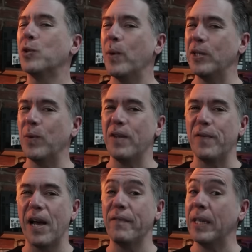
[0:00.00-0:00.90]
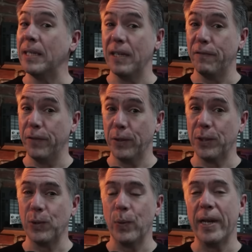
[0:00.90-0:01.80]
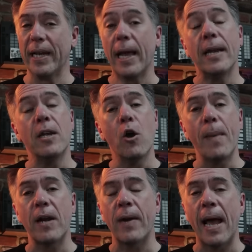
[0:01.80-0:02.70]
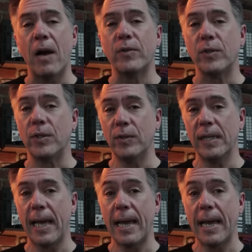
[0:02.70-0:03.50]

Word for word: 2025 is in full swing, and no matter how you're using